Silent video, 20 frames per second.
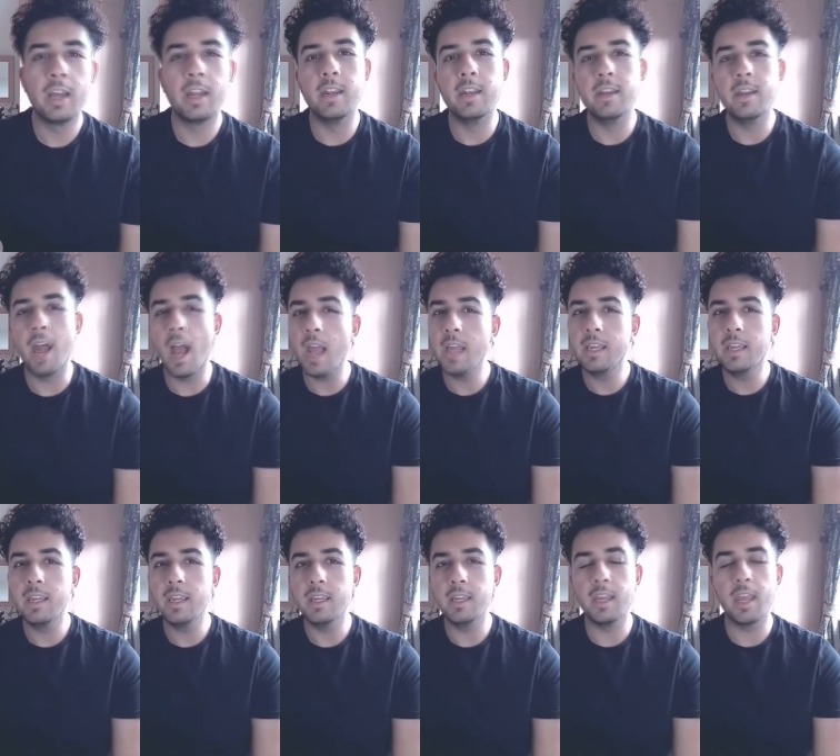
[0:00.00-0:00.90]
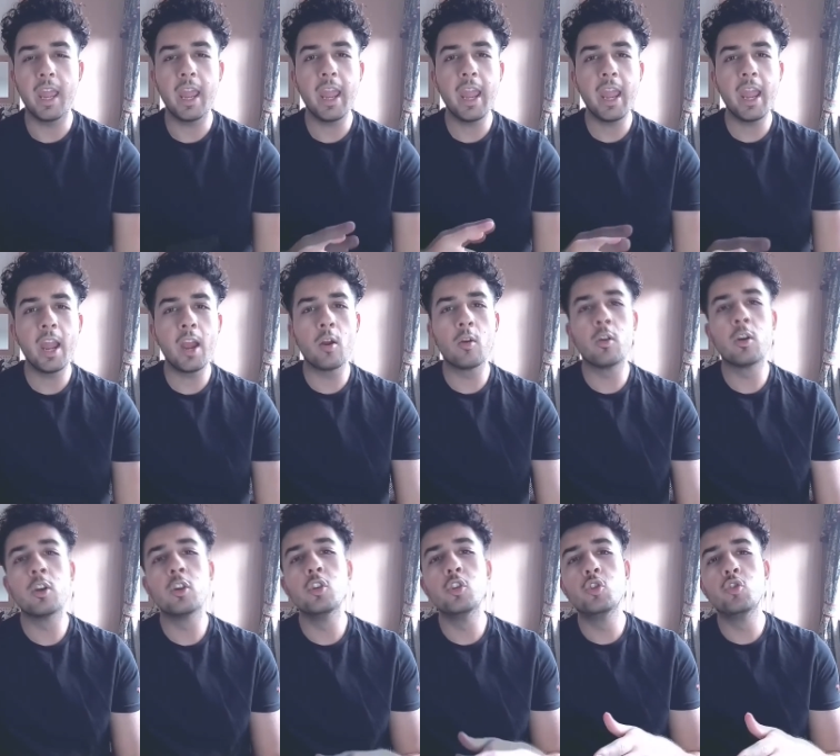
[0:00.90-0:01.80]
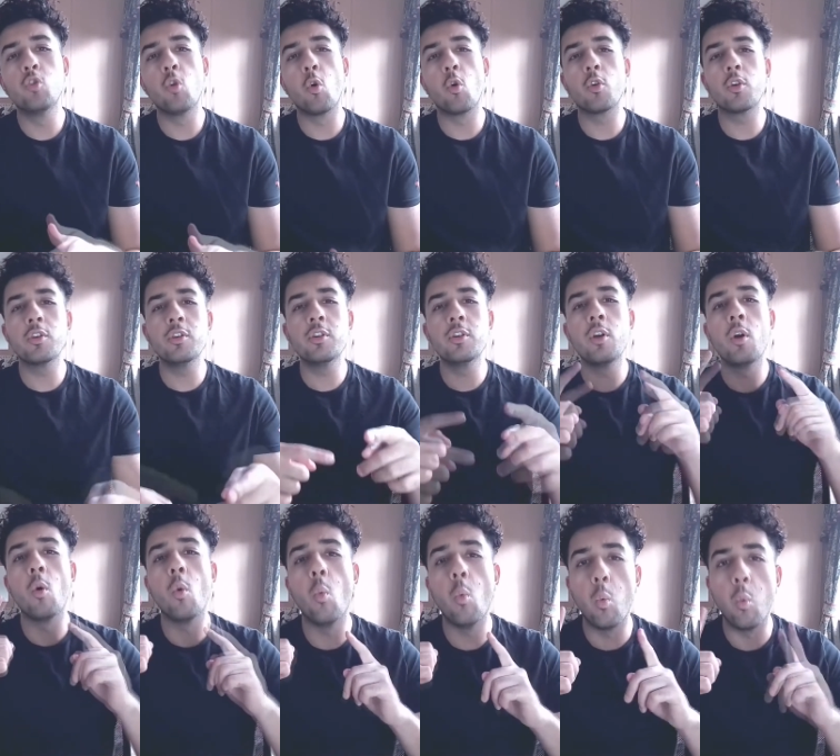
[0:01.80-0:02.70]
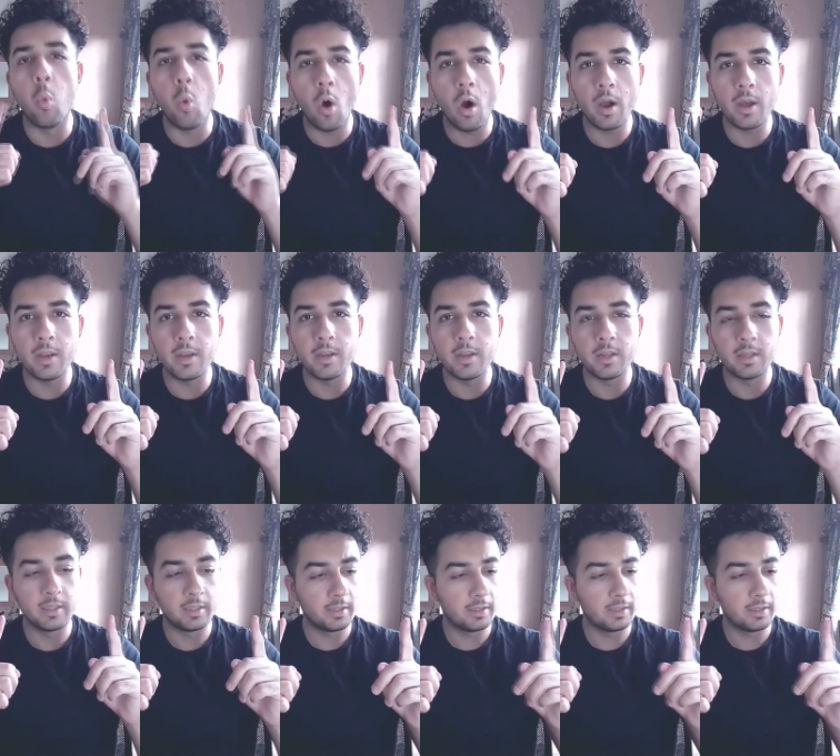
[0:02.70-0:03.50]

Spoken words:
Nike Air Jordan 1.